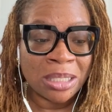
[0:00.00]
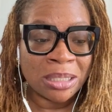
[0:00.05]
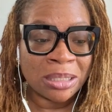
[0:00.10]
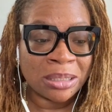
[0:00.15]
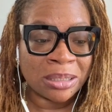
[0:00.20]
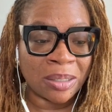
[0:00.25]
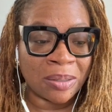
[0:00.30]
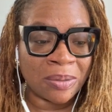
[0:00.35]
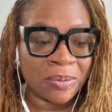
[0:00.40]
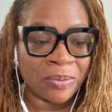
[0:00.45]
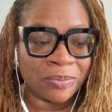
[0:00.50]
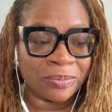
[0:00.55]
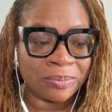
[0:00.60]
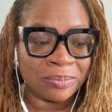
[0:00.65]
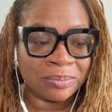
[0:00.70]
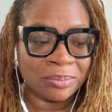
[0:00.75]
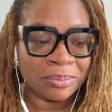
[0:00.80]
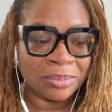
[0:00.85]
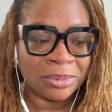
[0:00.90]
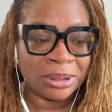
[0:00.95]

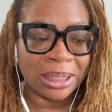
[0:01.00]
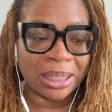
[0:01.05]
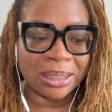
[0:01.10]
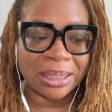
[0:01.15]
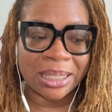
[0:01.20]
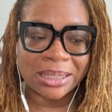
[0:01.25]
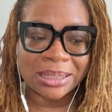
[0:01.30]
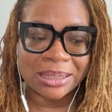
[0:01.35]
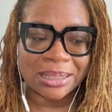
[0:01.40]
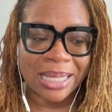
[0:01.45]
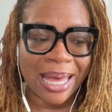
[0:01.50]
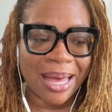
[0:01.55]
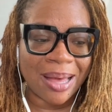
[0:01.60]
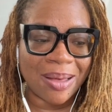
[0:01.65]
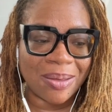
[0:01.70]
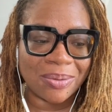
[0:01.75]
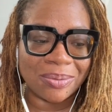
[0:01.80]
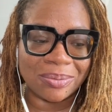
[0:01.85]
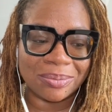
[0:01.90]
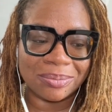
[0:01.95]
So yeah, that's
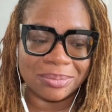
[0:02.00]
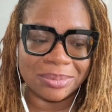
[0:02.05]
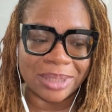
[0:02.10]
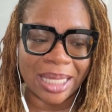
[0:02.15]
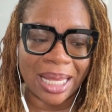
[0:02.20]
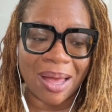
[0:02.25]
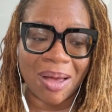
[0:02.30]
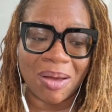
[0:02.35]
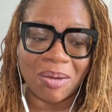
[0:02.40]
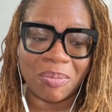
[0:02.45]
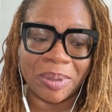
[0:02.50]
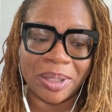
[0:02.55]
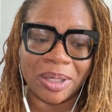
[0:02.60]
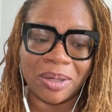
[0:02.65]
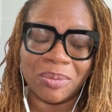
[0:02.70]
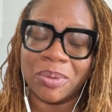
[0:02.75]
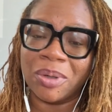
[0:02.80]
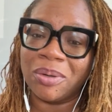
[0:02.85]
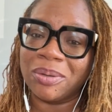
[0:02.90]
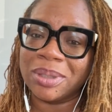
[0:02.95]
how they all play
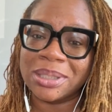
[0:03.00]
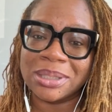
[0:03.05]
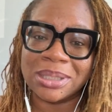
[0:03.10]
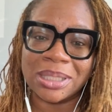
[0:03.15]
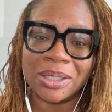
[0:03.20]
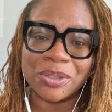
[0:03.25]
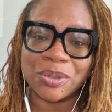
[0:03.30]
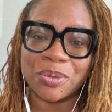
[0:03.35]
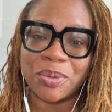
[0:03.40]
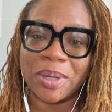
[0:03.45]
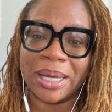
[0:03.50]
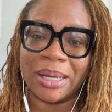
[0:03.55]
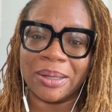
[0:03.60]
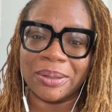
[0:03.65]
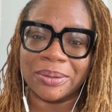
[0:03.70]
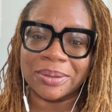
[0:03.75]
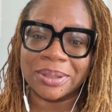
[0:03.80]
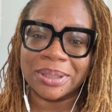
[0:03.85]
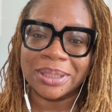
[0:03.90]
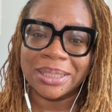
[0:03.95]
a role in sexual
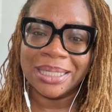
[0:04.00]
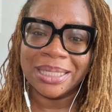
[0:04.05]
health.